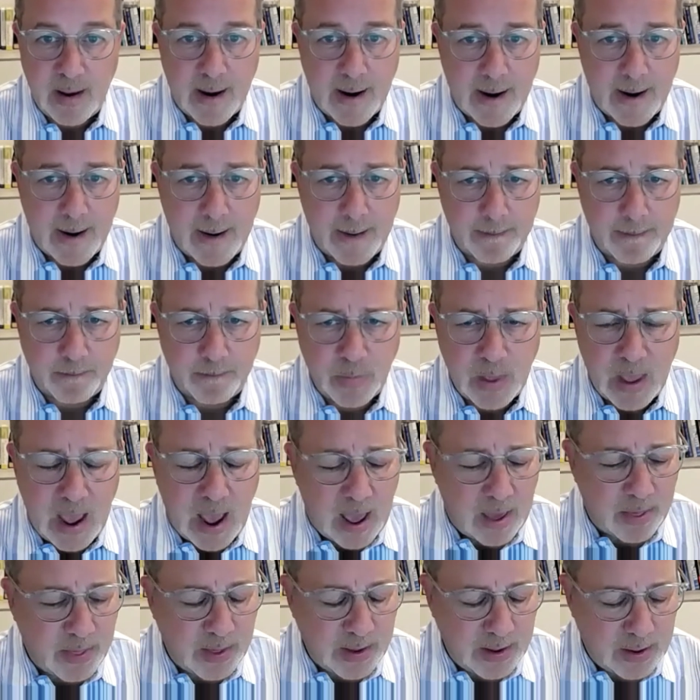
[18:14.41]

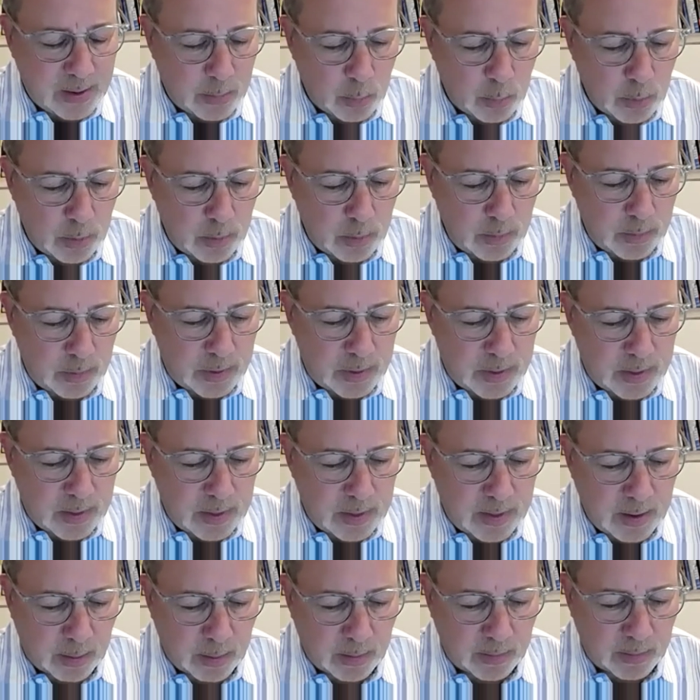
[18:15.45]
I think
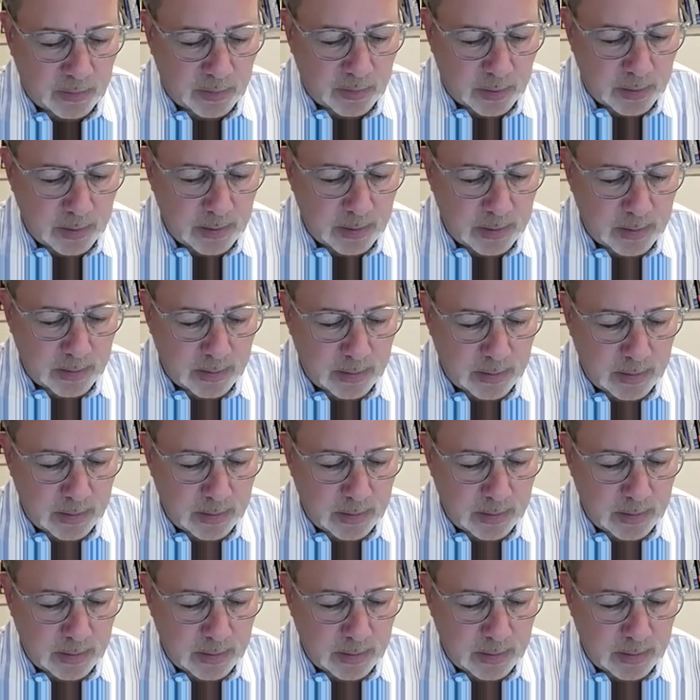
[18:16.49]
there are certain